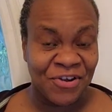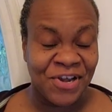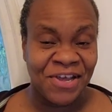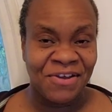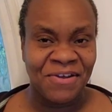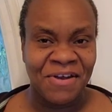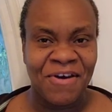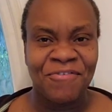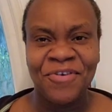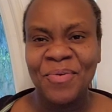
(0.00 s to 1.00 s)
earlier
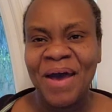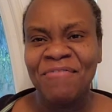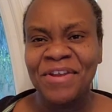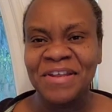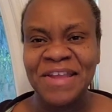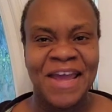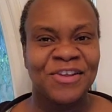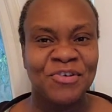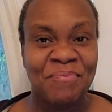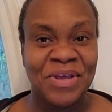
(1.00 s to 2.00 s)
of you having the
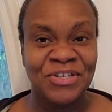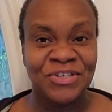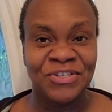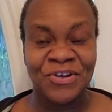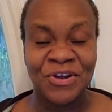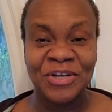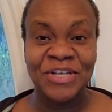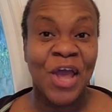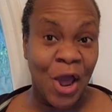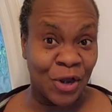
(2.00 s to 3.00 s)
diatomaceous earth,
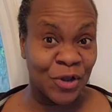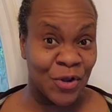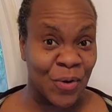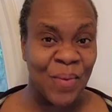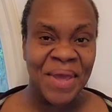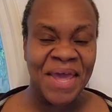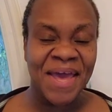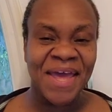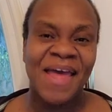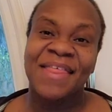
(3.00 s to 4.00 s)

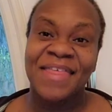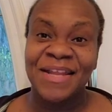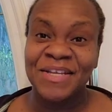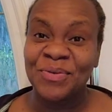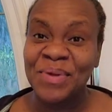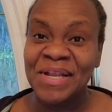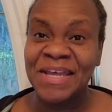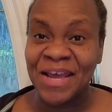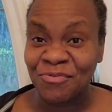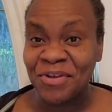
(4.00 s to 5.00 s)
knowing that it will
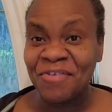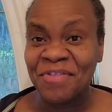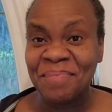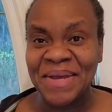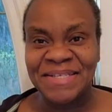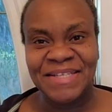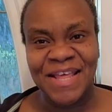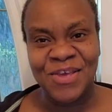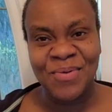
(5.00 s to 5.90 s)
get rid of the pest that